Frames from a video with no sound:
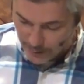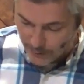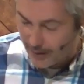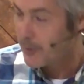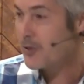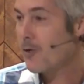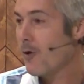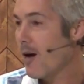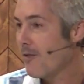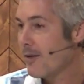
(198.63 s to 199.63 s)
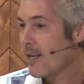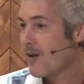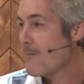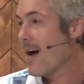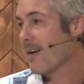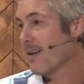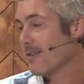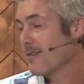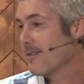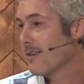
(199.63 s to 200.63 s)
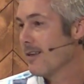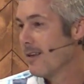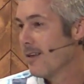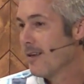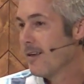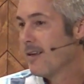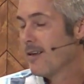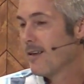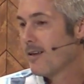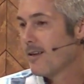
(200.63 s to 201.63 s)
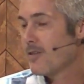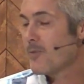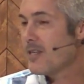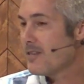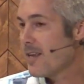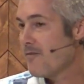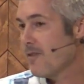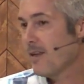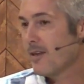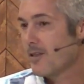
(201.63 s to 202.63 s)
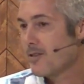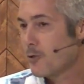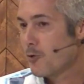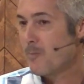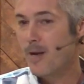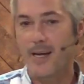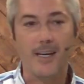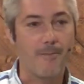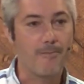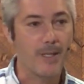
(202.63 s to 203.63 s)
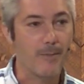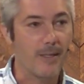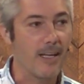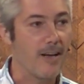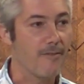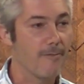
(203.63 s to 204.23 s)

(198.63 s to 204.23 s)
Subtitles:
And every so often, if I'm honest, some of these same feelings creep back up into my life.